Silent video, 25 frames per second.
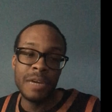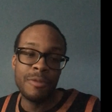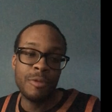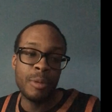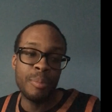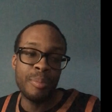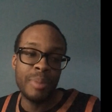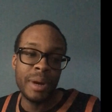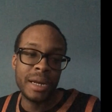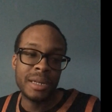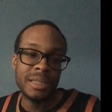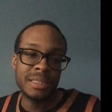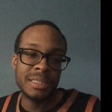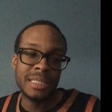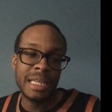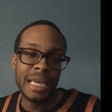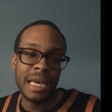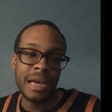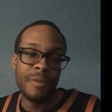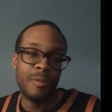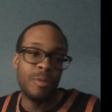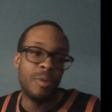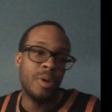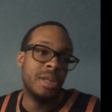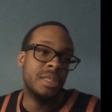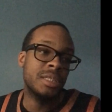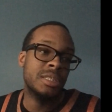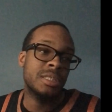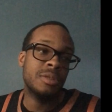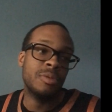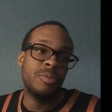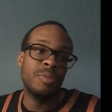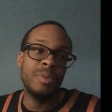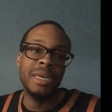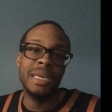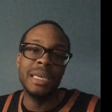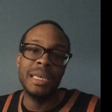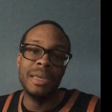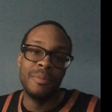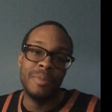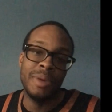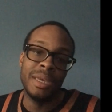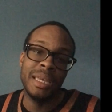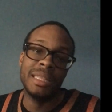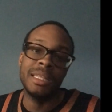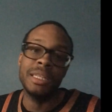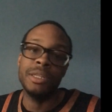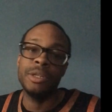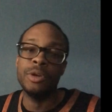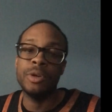will bring us that once we
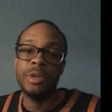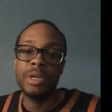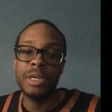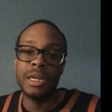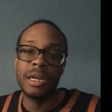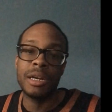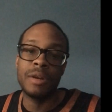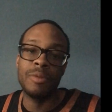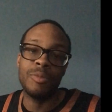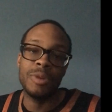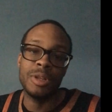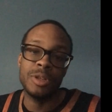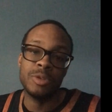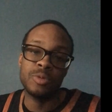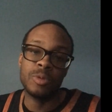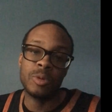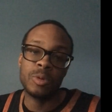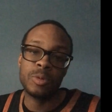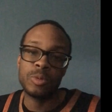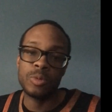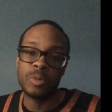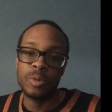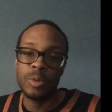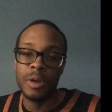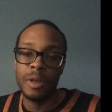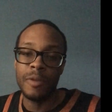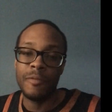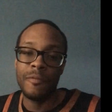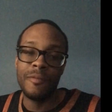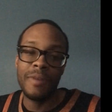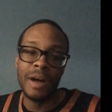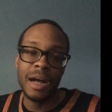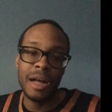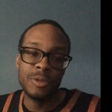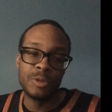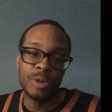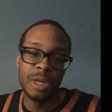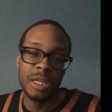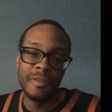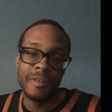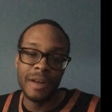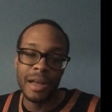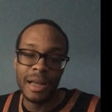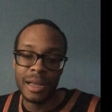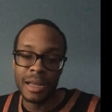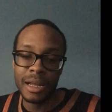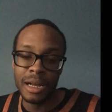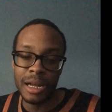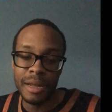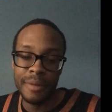hit the new year when
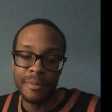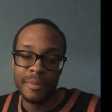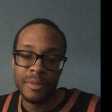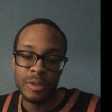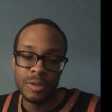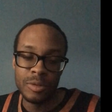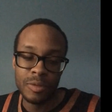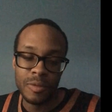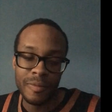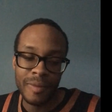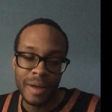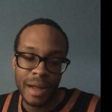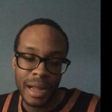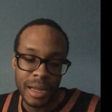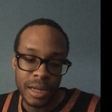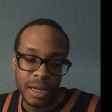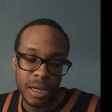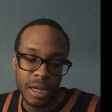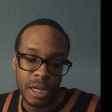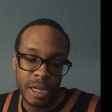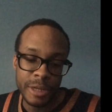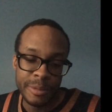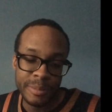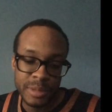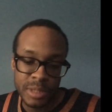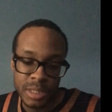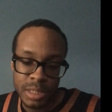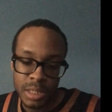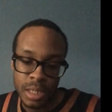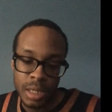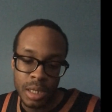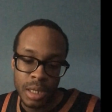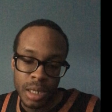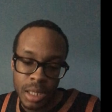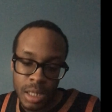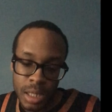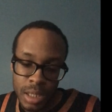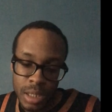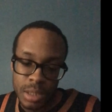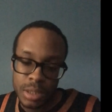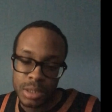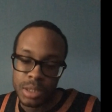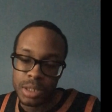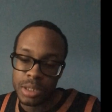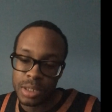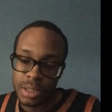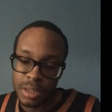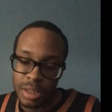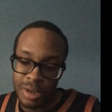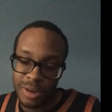25 comes.
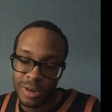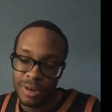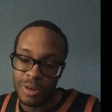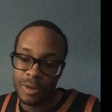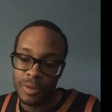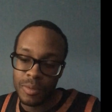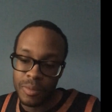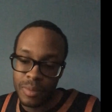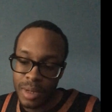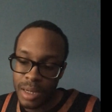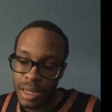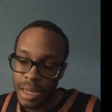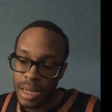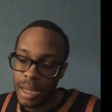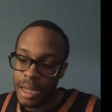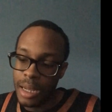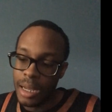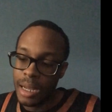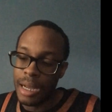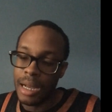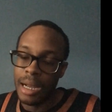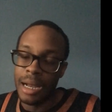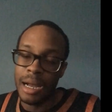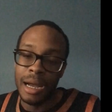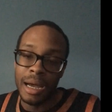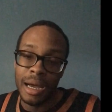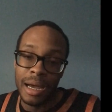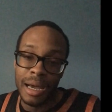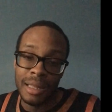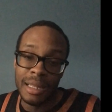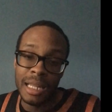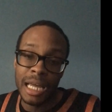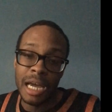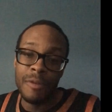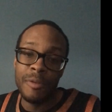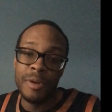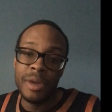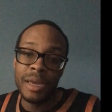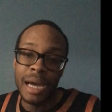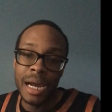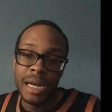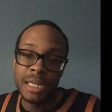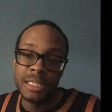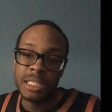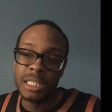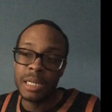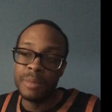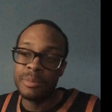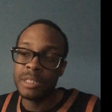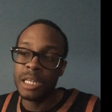So I like what we got in the
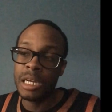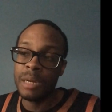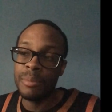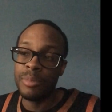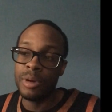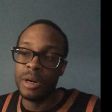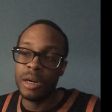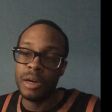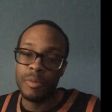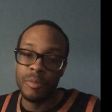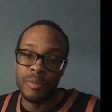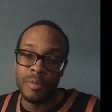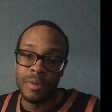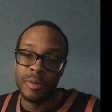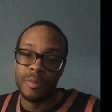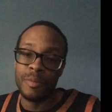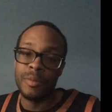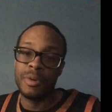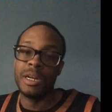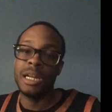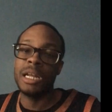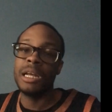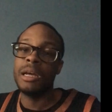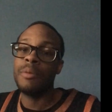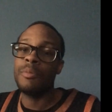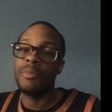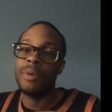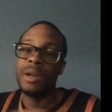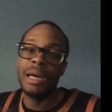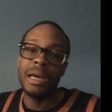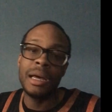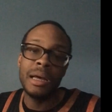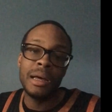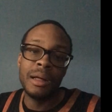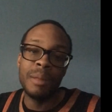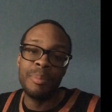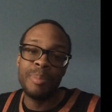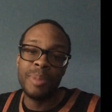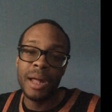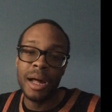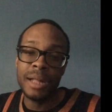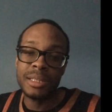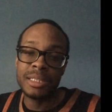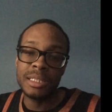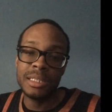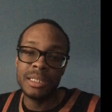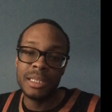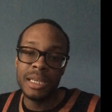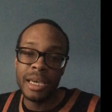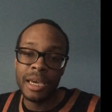summertime, but we're not a playoff
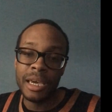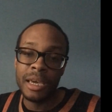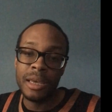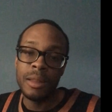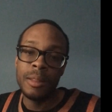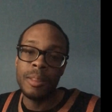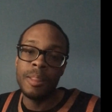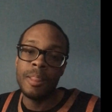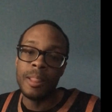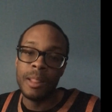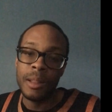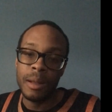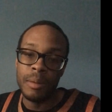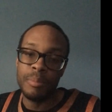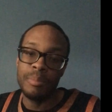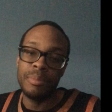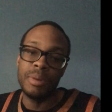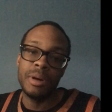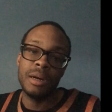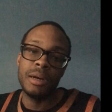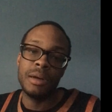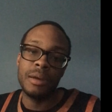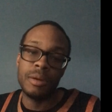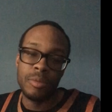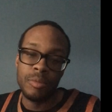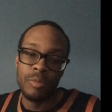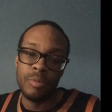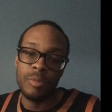team yet. But